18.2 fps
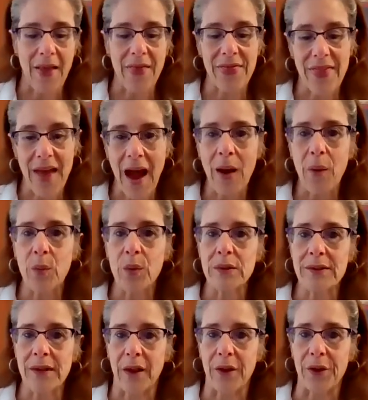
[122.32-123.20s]
and that
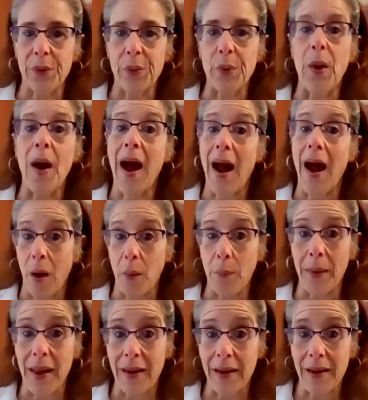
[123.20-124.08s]
will tell you
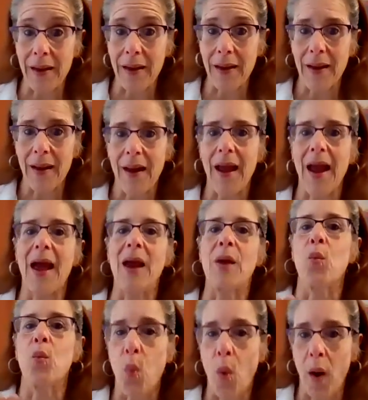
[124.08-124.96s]
how many
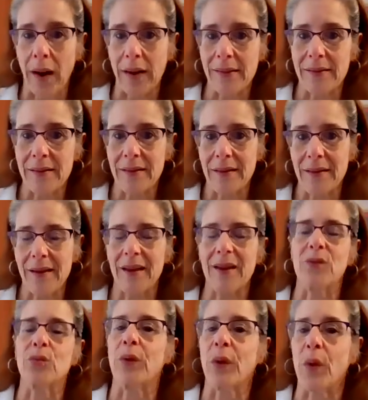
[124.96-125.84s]
and what
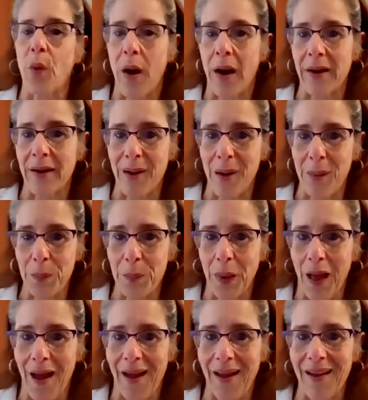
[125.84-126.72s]
is required to
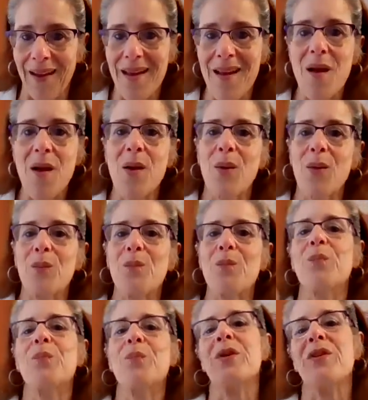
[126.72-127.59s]
comply
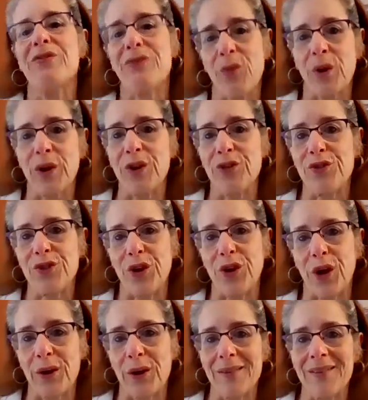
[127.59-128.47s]
before you
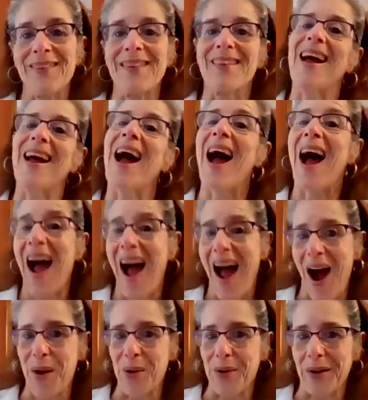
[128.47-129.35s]
start the
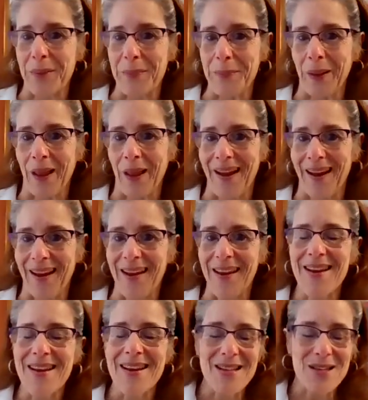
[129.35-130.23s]
how to comply.
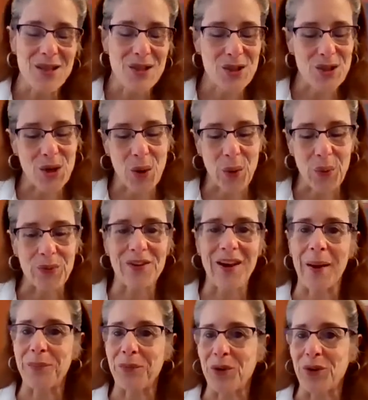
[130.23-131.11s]
So
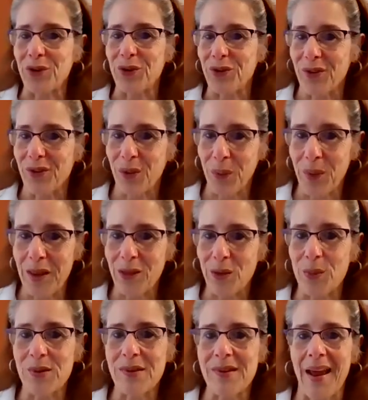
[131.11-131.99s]
chapters
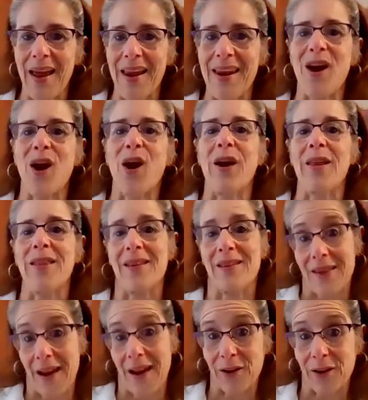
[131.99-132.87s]
3 through 10 are
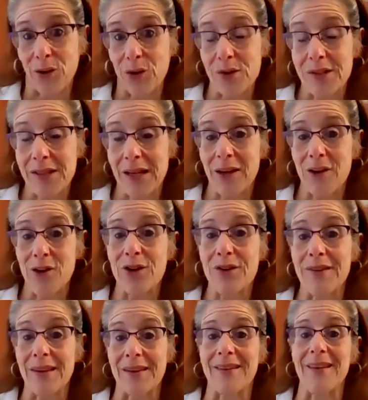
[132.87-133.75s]
the technical
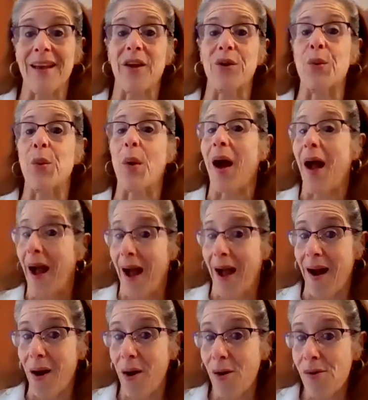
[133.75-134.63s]
standards that tell you
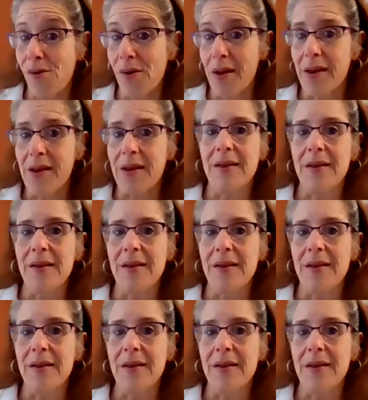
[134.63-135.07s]
how